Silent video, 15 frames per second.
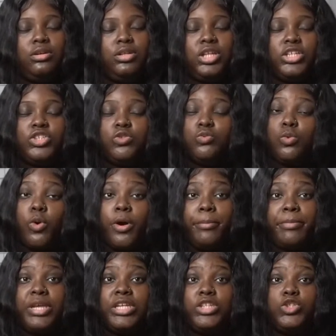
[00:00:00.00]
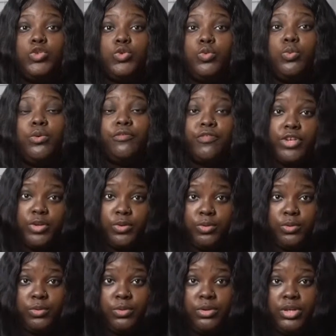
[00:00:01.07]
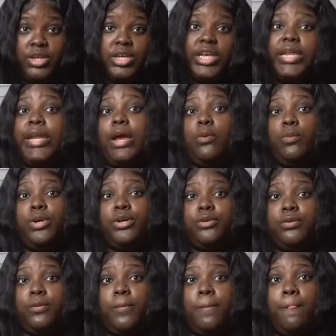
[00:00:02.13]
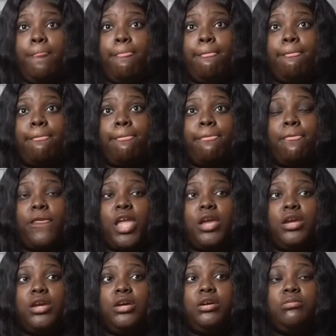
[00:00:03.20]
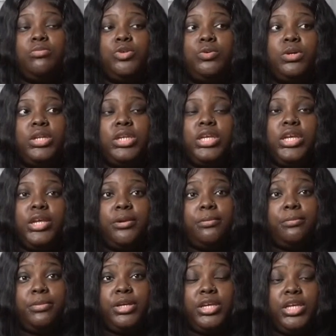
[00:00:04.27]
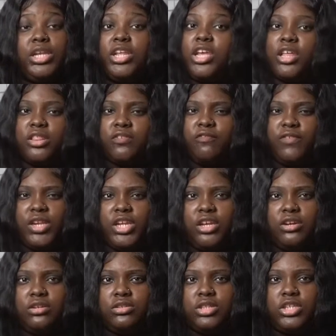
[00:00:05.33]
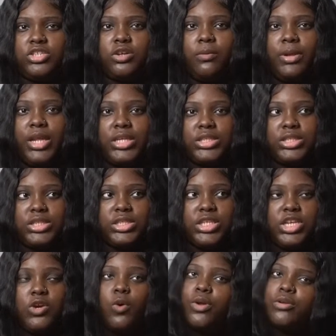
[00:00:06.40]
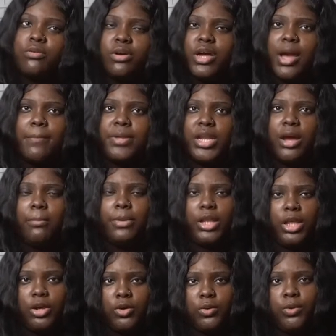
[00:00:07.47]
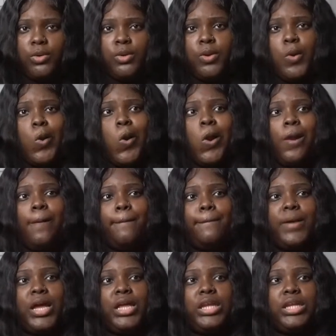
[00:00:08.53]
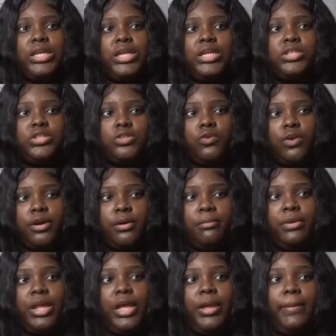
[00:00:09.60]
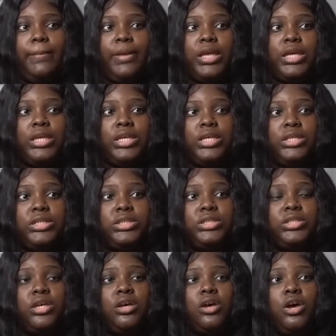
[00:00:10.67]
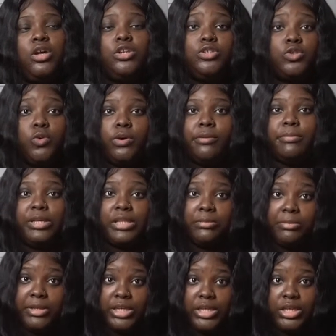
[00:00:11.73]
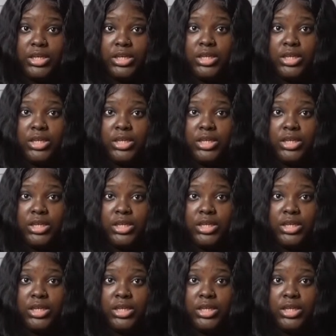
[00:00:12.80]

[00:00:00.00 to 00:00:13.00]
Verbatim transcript: that you want me to review and I will. Um, you can DM me any other videos that y'all would like to see or you can comment down below. My Instagram name is underscore Melia B.